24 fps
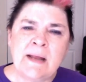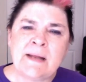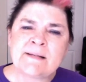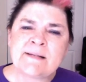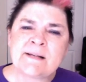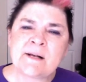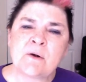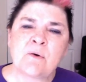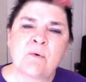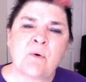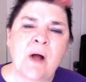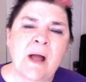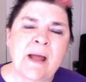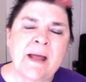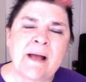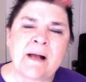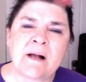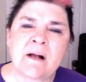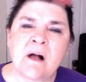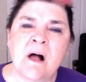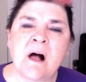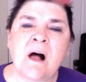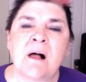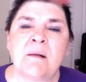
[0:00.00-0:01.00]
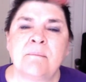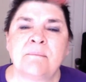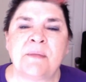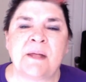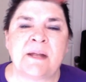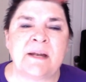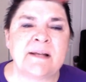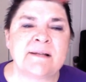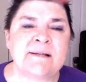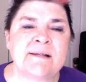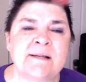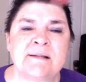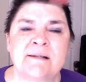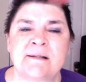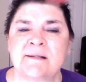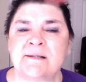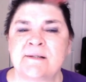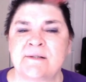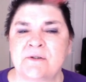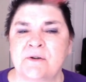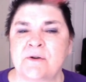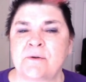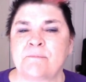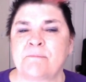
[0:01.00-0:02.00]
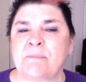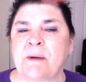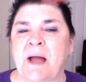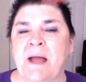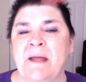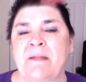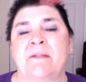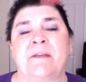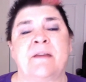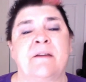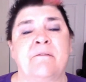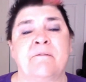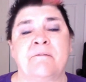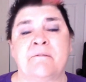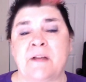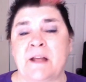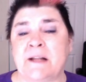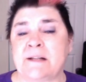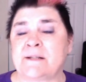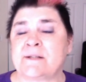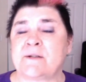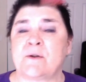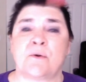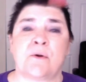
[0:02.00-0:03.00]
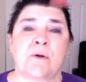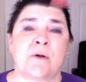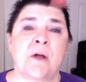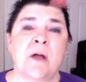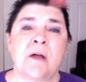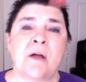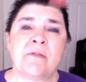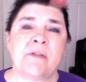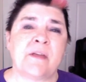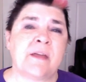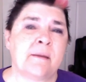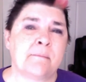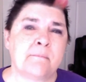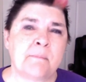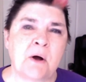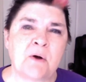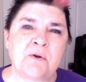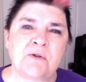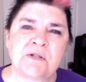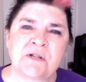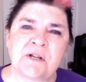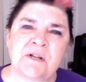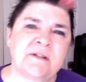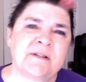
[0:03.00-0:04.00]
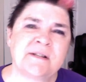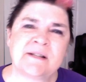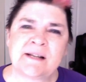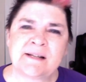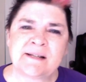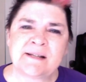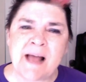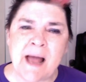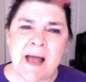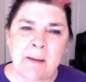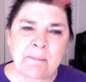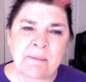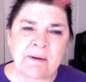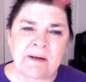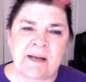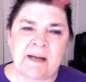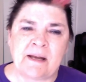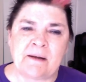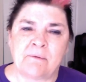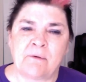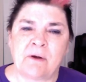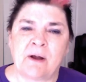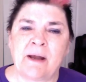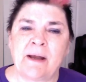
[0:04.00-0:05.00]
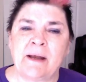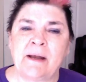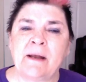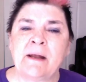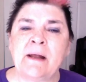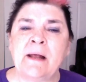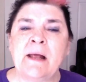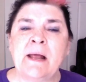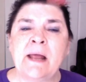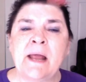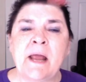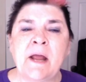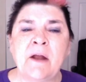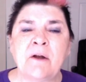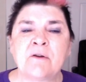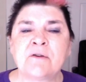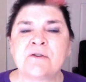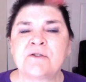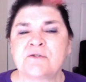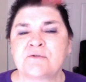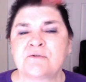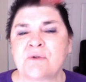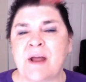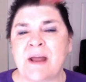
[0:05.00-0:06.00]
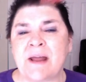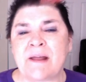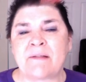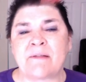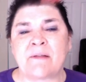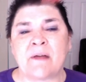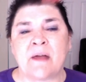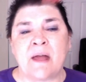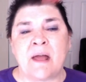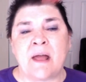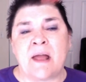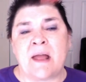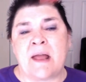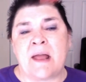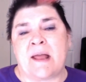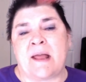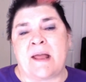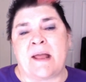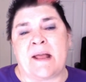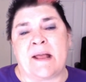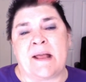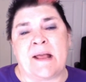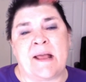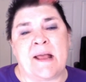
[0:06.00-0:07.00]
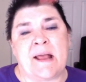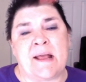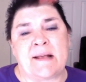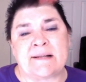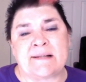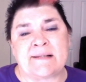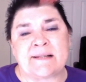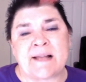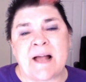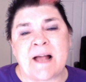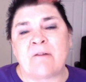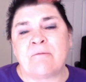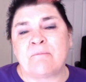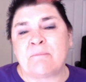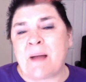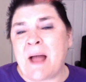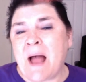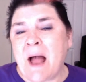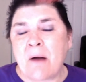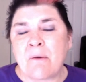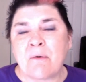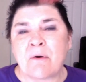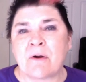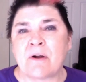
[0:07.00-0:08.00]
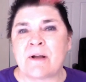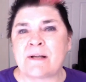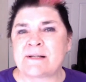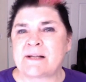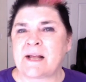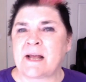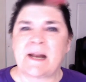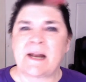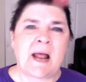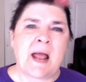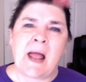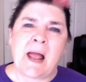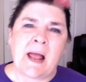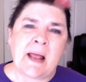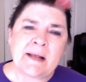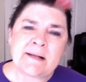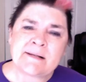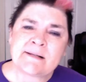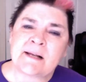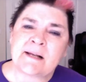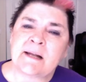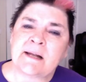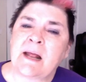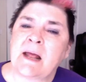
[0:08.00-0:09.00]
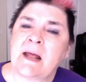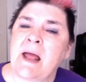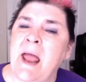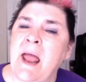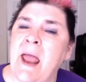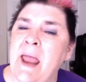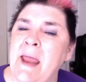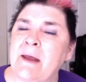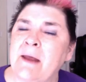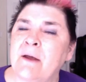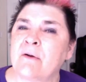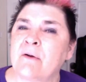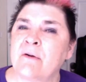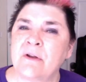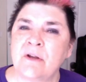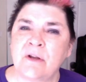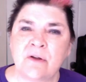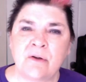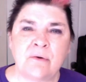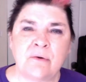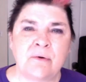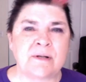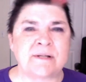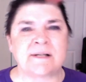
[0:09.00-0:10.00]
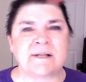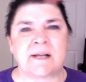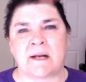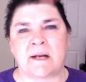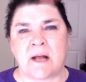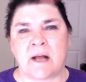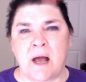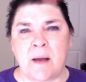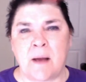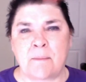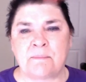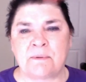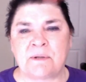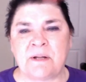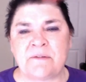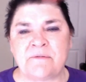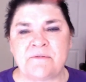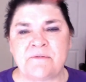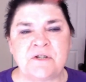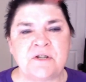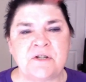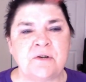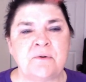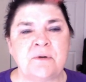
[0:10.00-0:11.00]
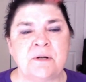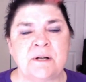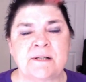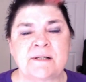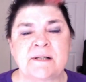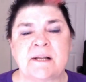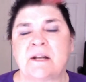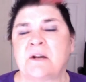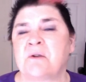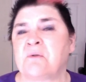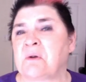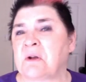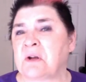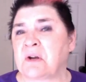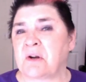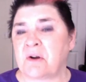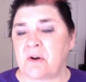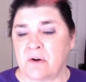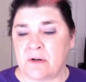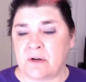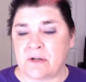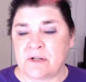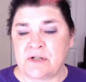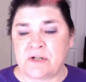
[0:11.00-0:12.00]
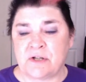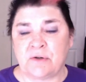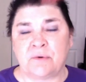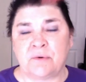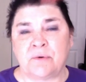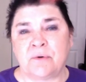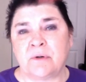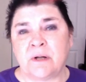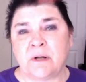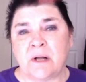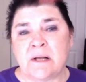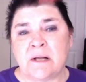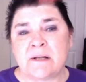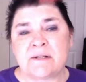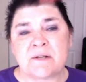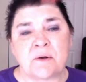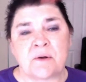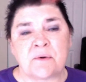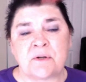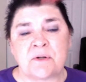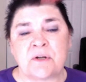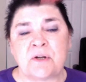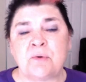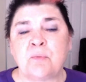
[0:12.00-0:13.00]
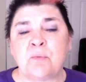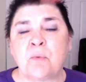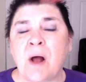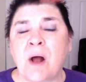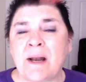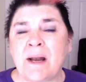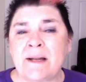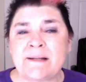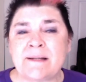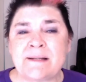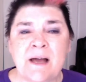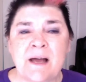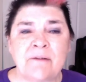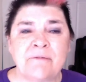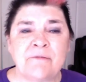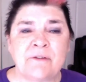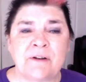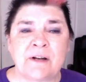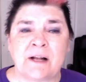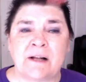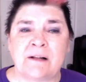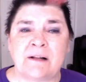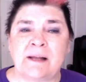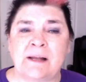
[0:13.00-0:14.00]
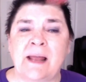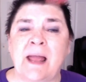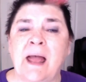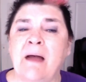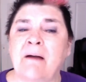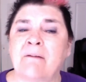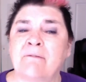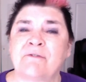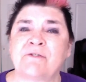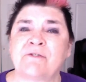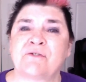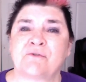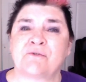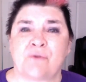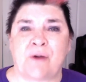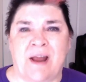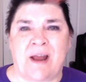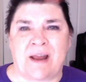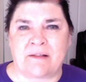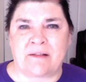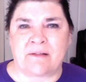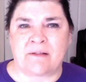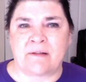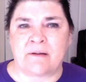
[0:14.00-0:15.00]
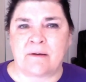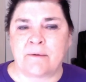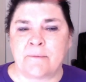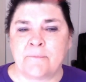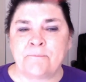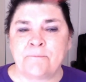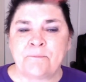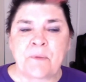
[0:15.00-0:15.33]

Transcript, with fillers: It's a quiet calm that isn't disturbed by the events or the emotions that's happening, right? Inner strength self power is going to is going to anchor you it's going to uplift you and it's going to encourage you so you want to definitely have strength